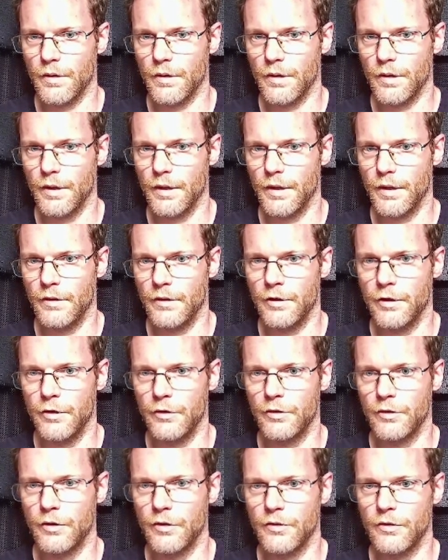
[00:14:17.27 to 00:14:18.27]
it
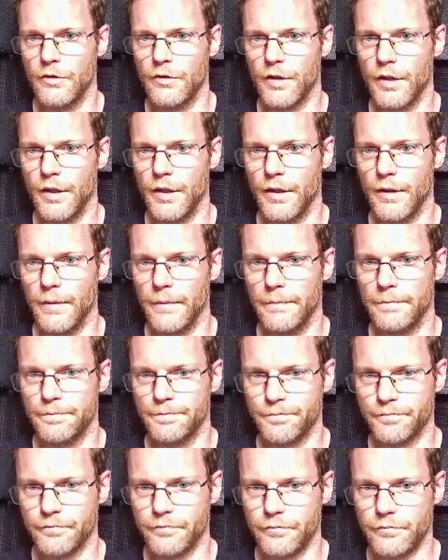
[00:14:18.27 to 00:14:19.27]
uses
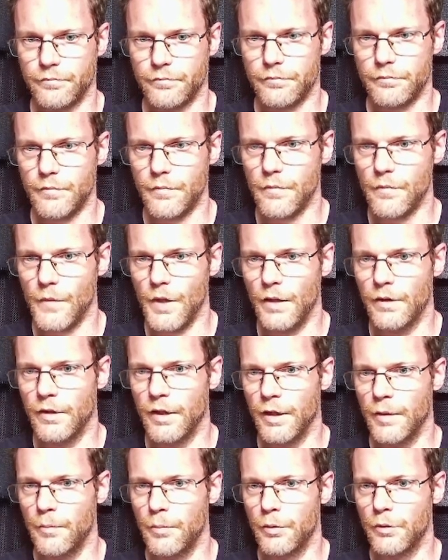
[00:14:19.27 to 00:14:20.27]
the
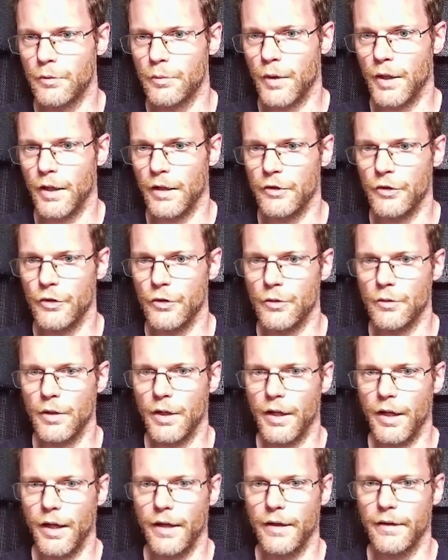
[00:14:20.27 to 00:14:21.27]
input value
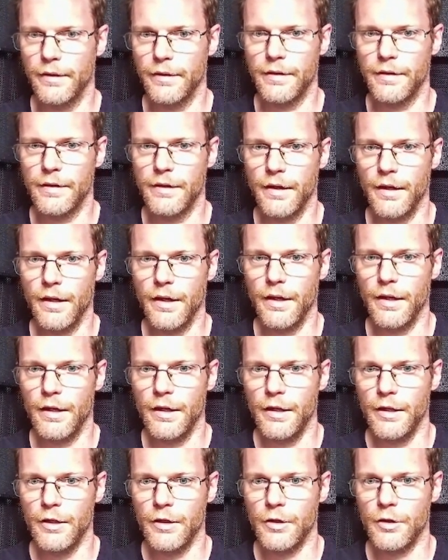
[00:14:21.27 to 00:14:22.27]
and
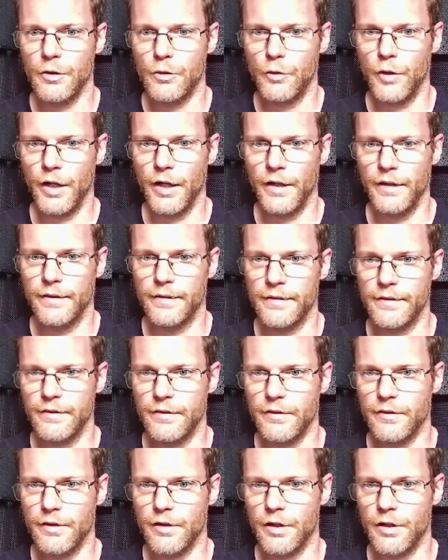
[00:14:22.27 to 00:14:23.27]

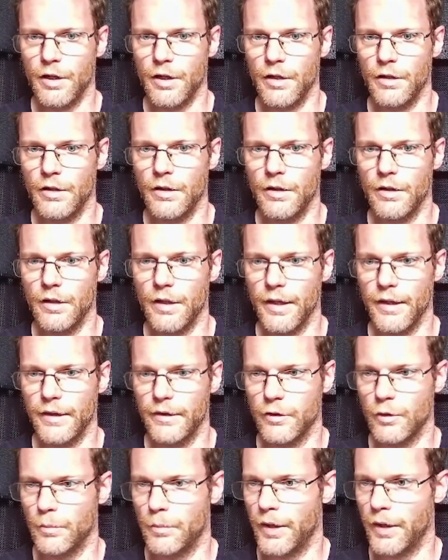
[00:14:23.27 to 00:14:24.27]
creates color and
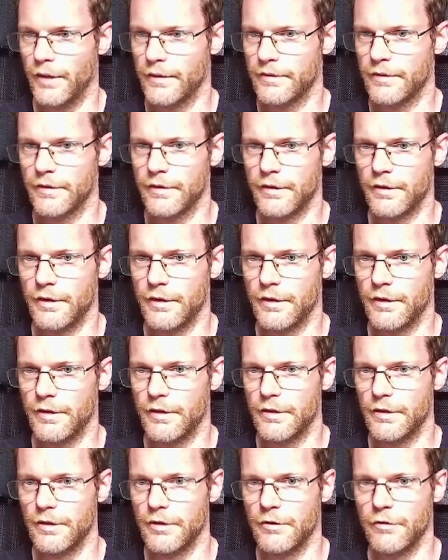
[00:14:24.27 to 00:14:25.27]
opacity
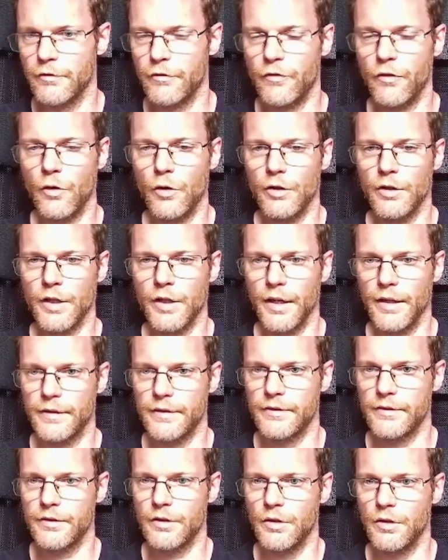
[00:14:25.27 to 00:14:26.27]
for that.
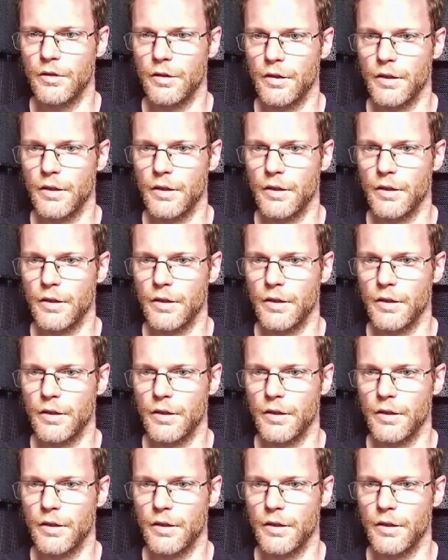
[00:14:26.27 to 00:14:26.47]
So